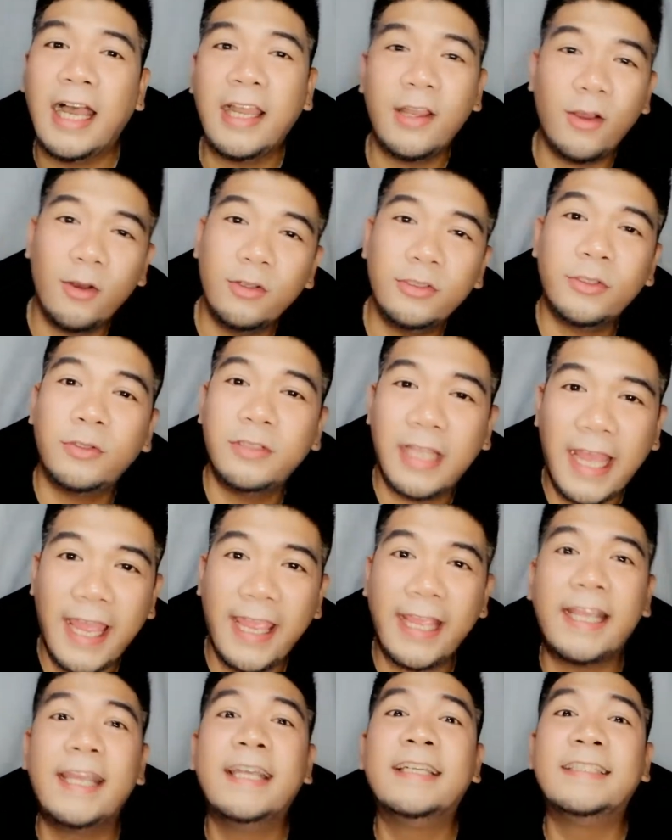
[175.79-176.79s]
I also
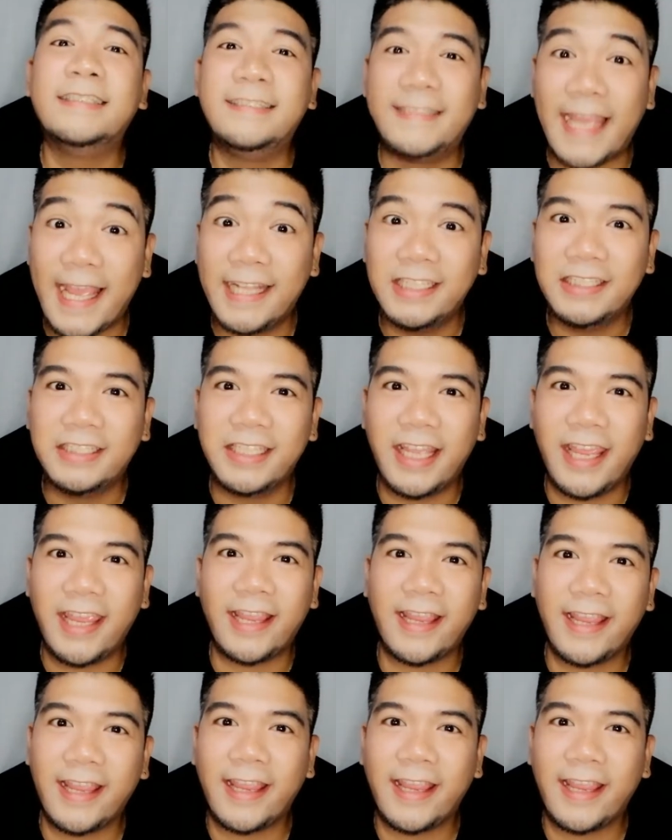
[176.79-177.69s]
like dancing.